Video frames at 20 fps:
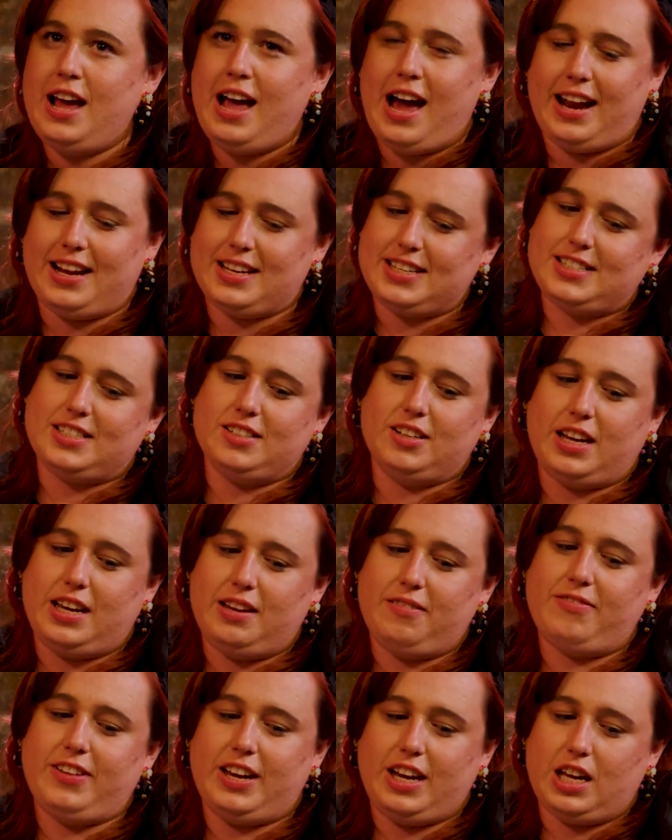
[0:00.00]
and I still keep
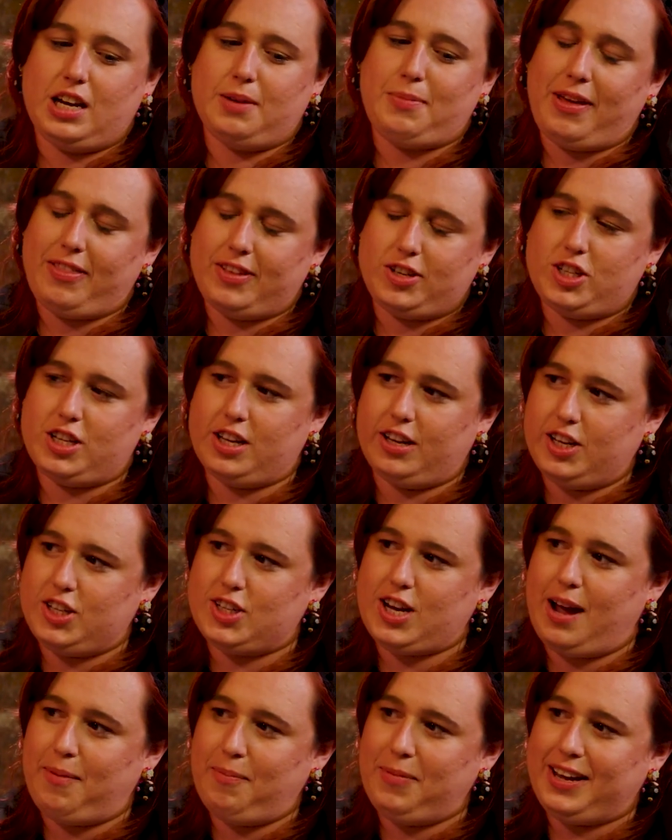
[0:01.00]
thinking about the chili
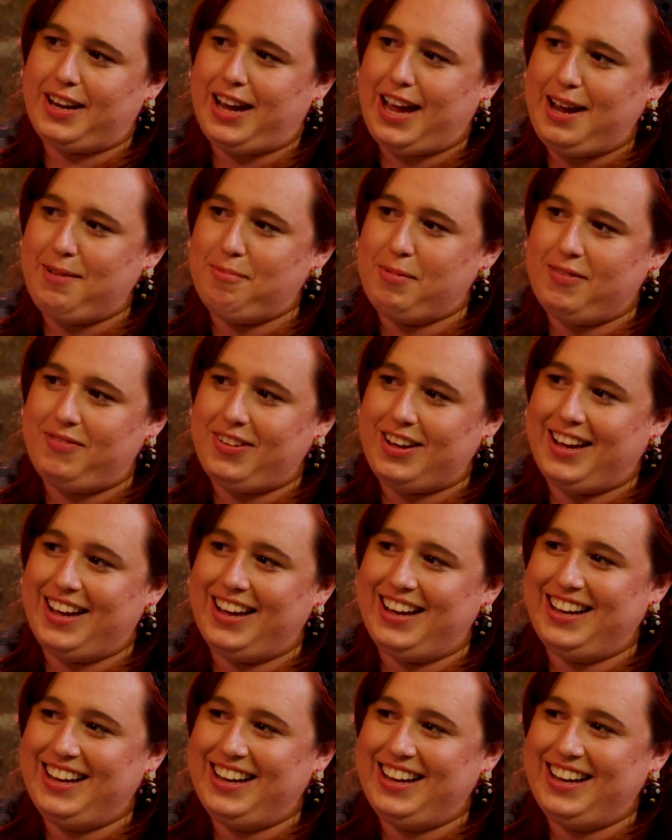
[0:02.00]
jam that came with it.